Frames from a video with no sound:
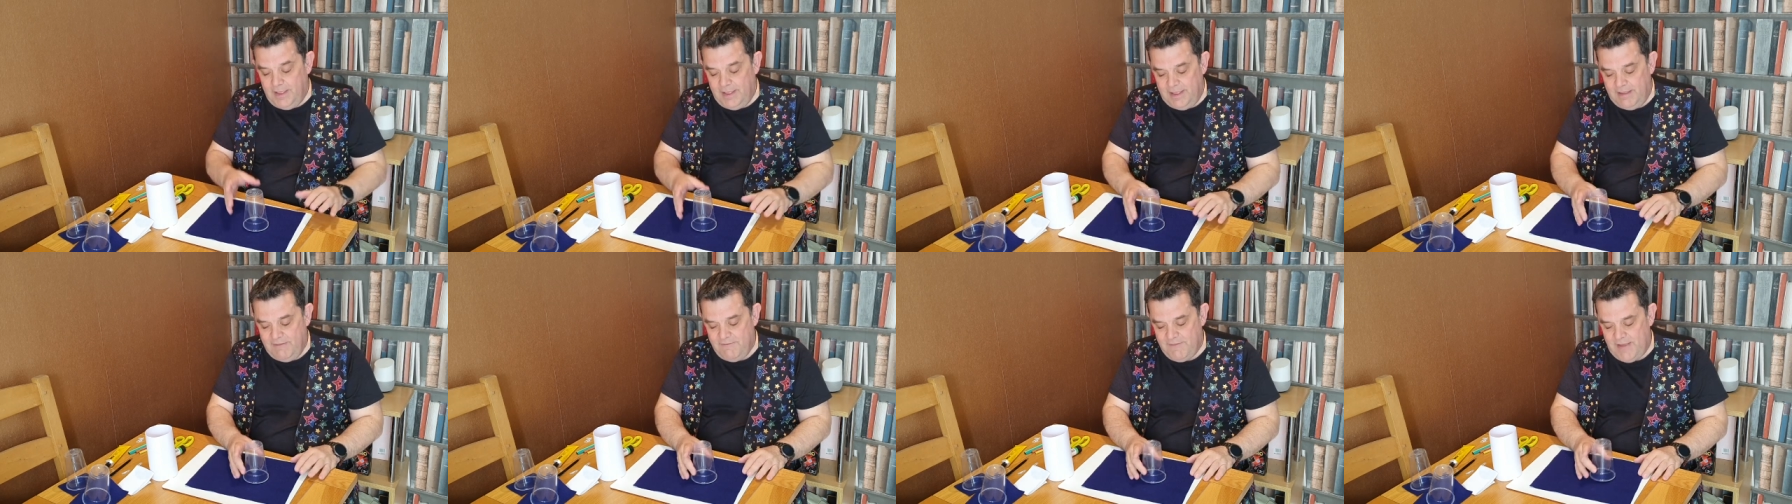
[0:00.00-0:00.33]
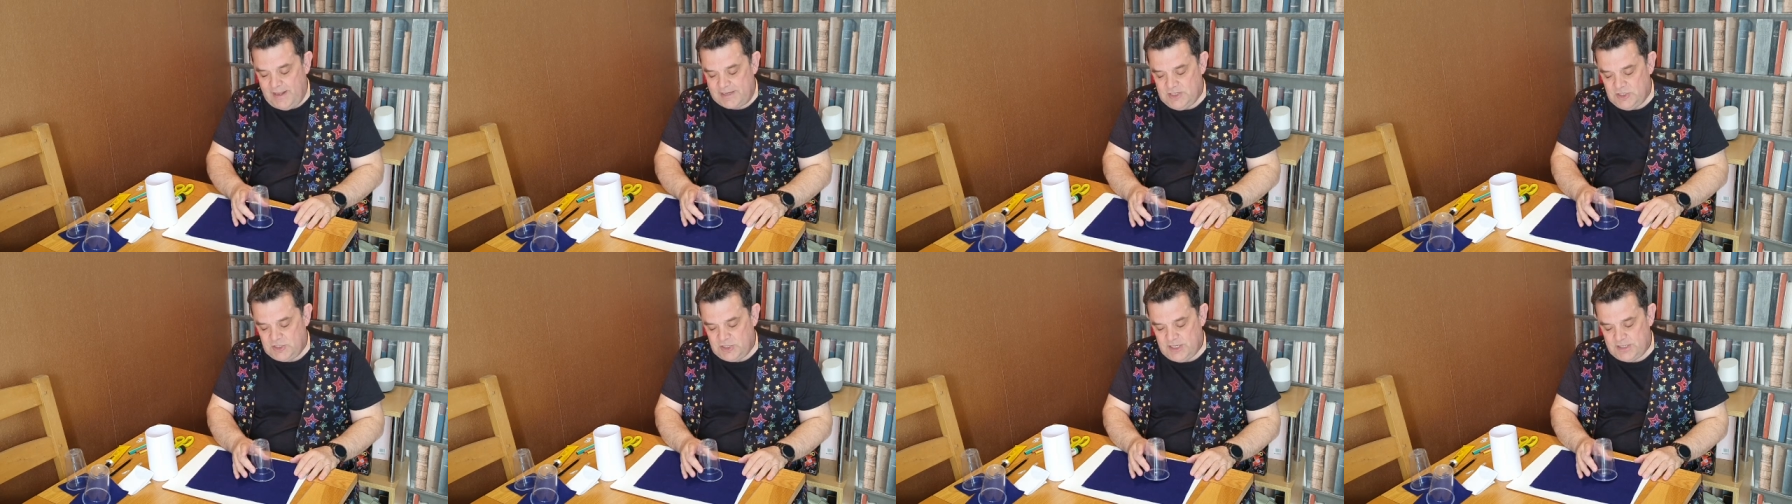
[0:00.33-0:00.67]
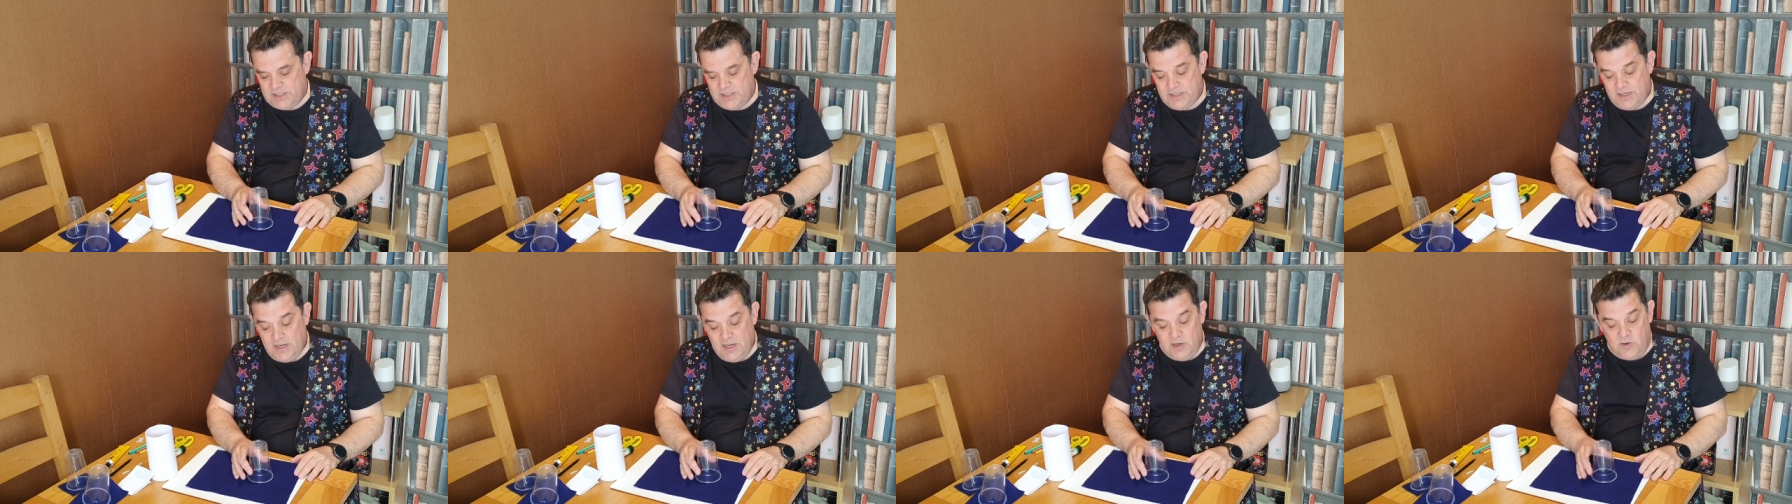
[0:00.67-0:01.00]
It
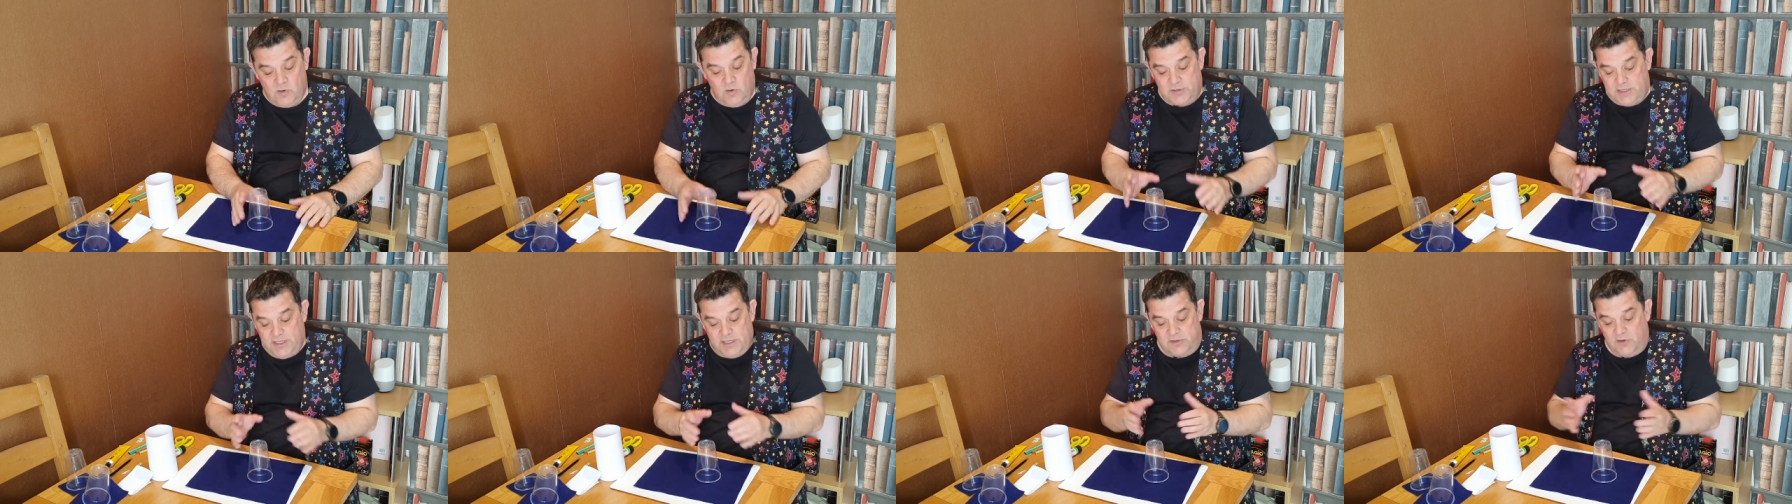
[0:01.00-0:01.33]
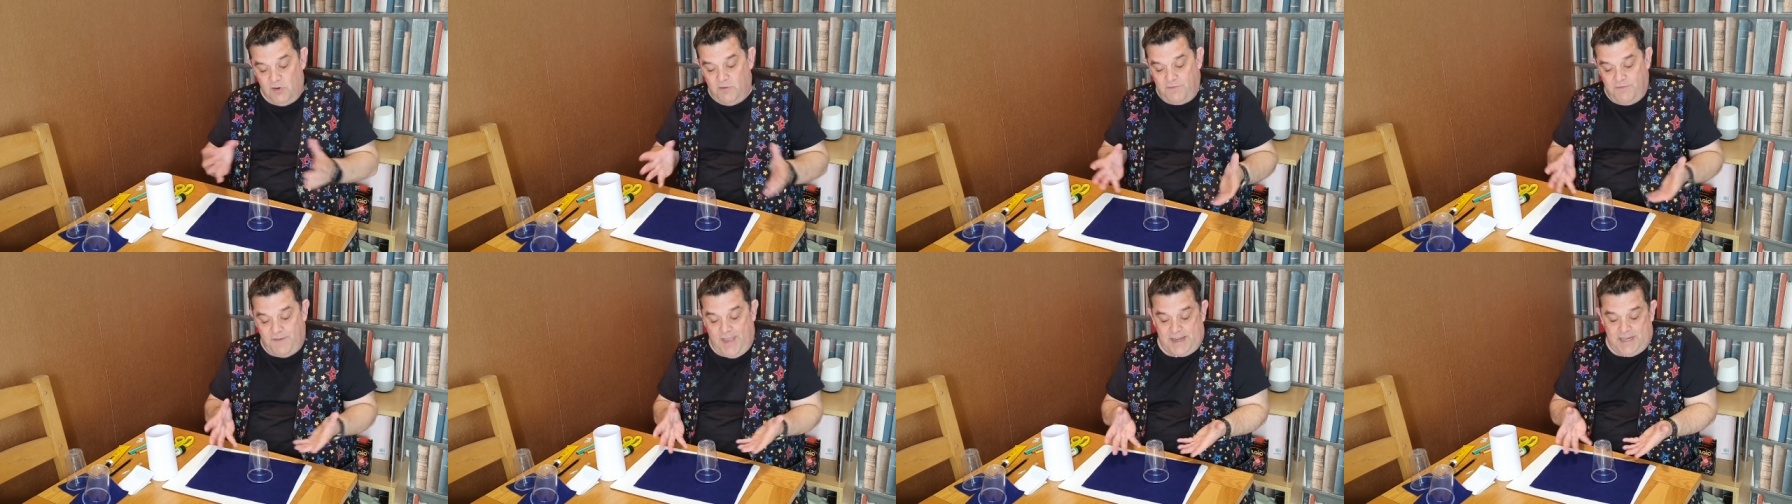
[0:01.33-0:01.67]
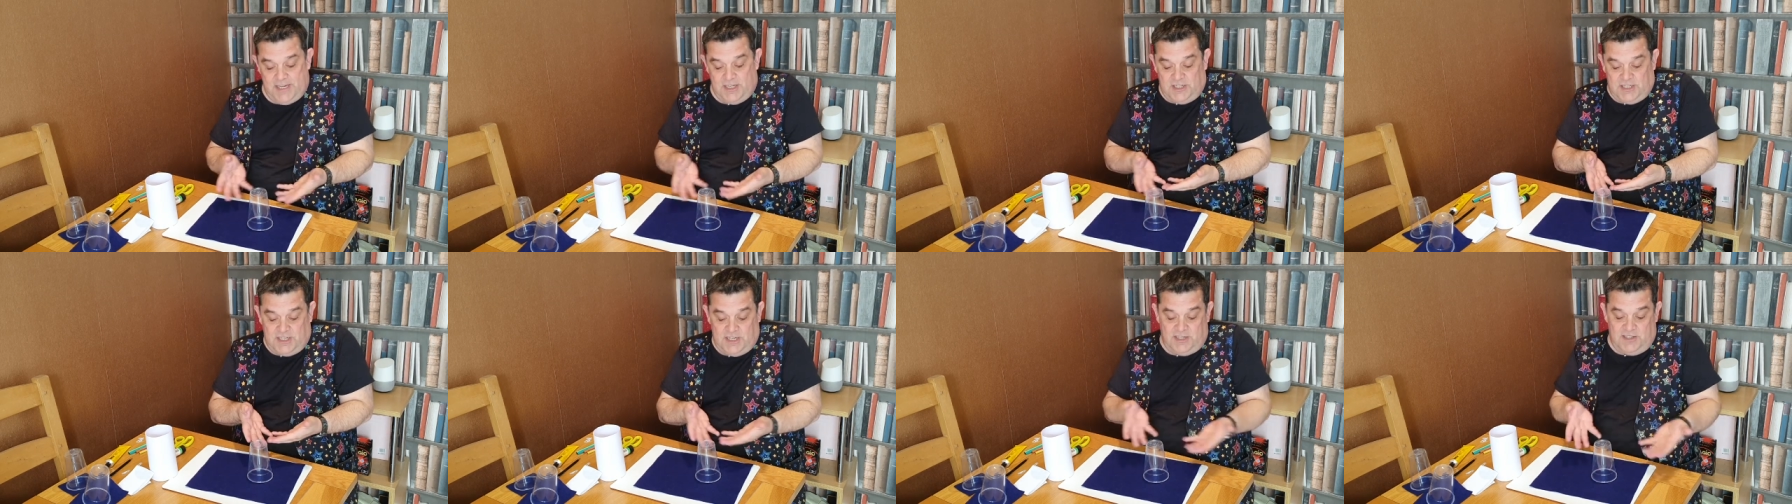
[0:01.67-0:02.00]
vanishes. Of course, it's not
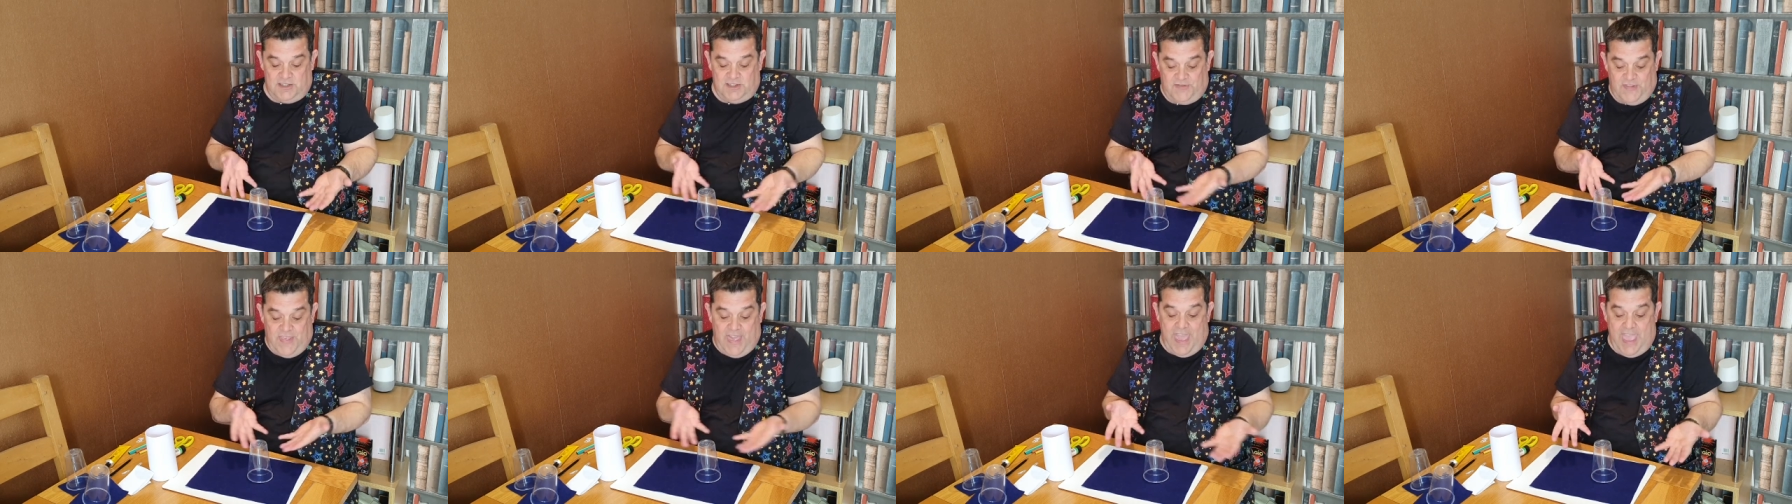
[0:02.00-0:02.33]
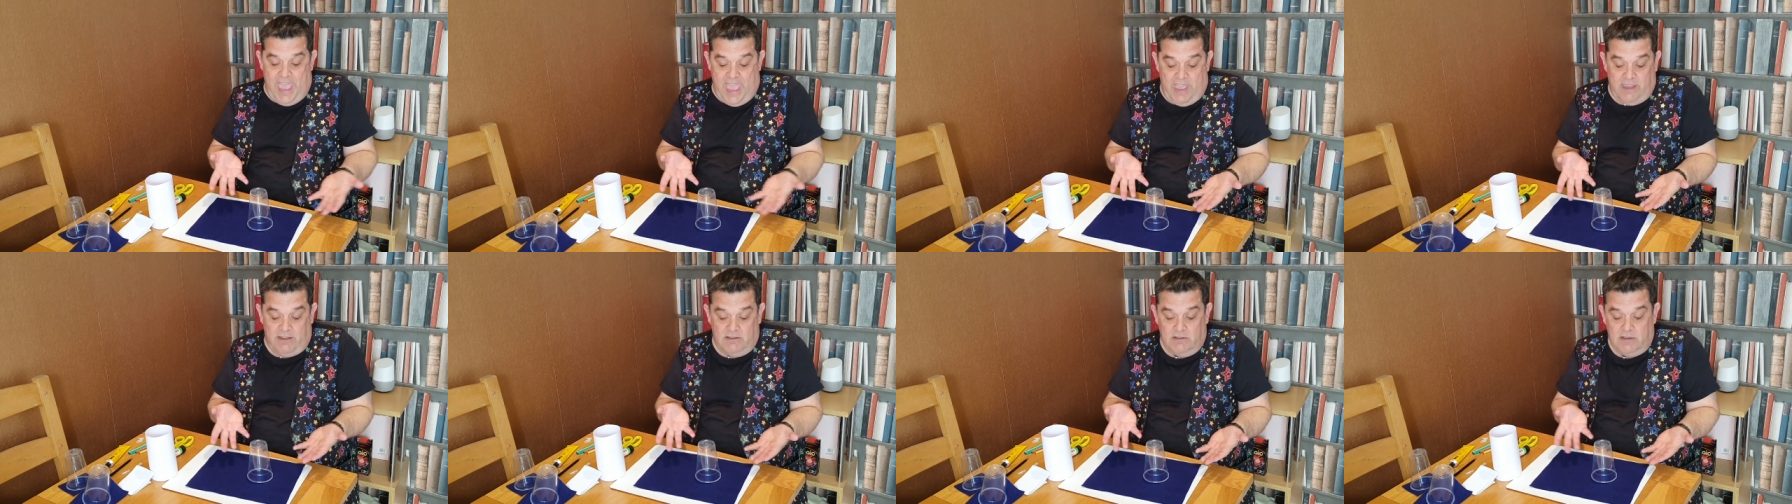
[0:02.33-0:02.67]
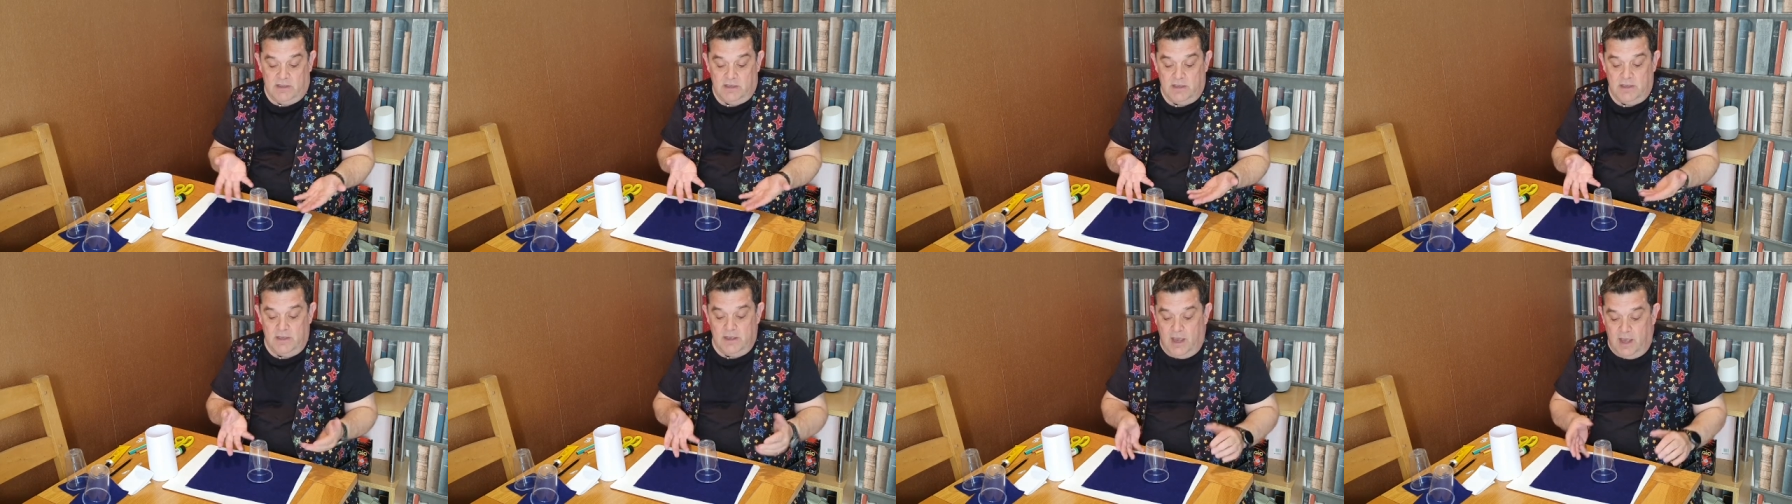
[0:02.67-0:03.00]
vanished, it's there
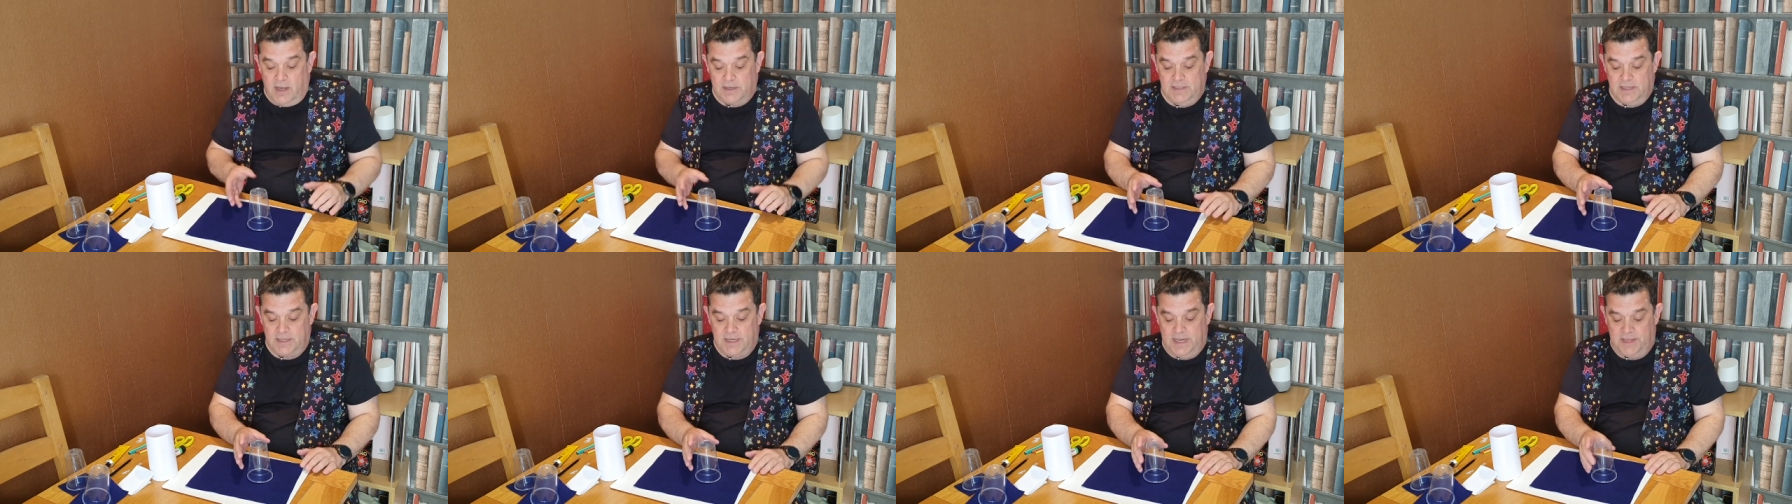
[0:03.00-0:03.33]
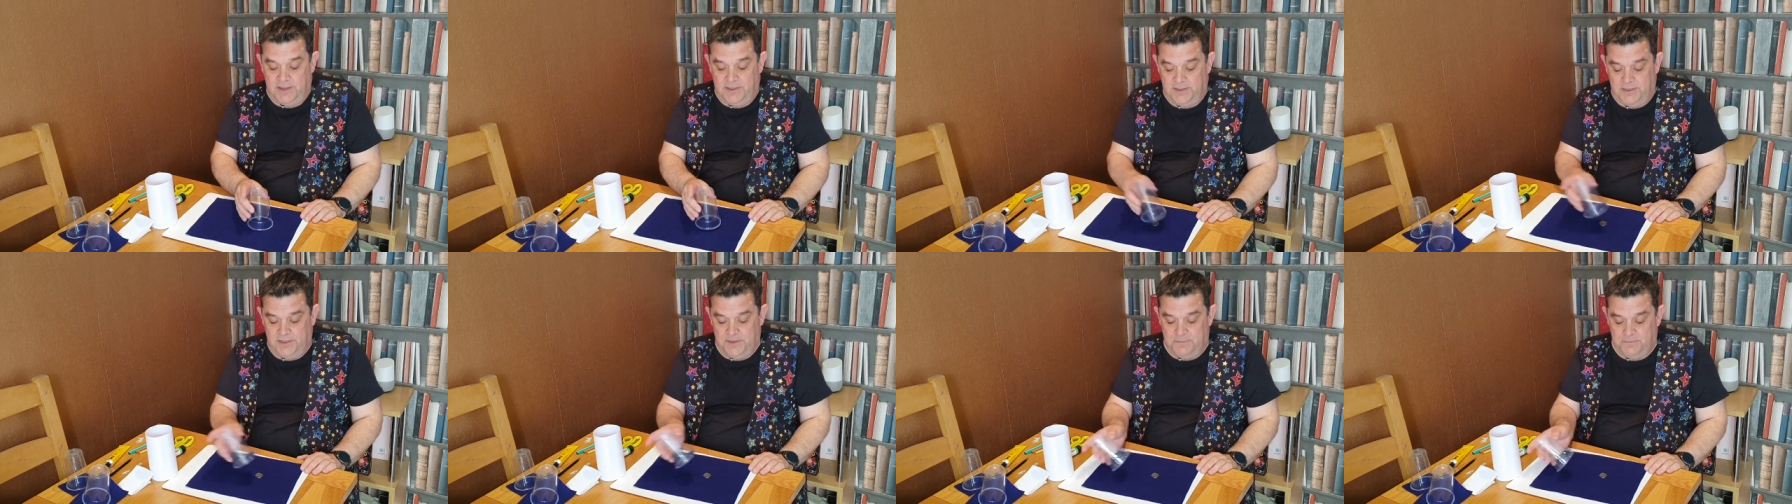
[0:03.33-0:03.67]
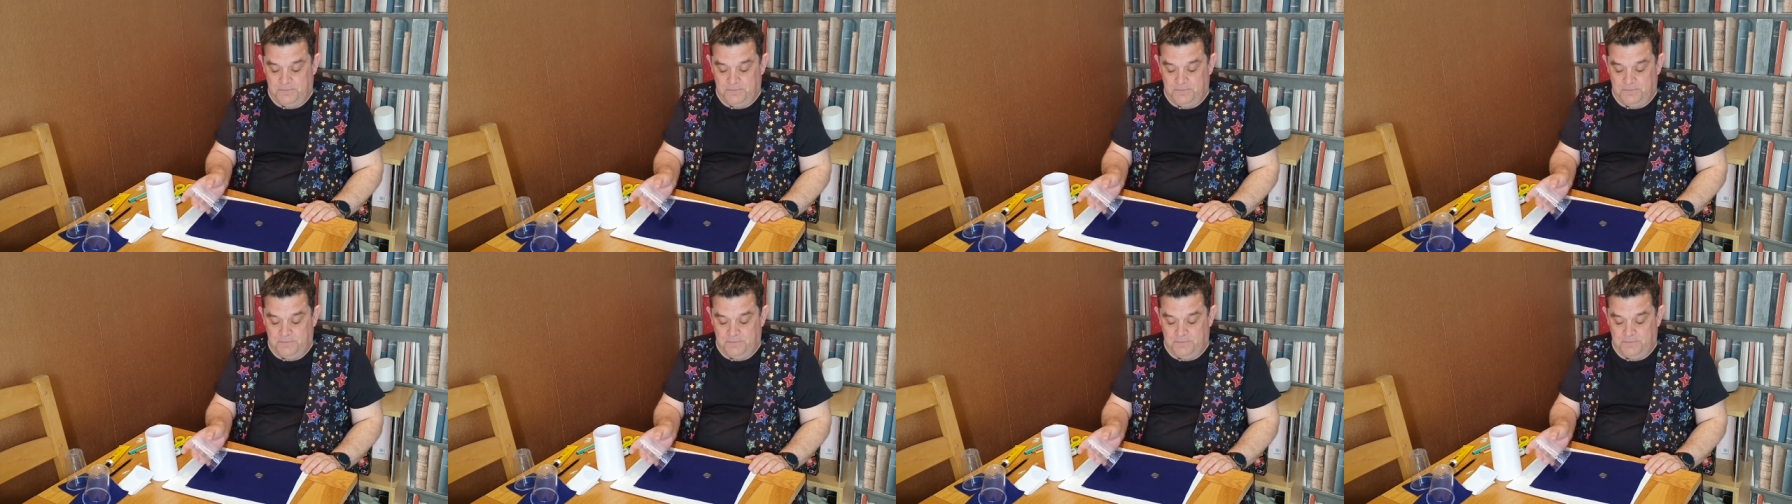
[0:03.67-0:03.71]
underneath.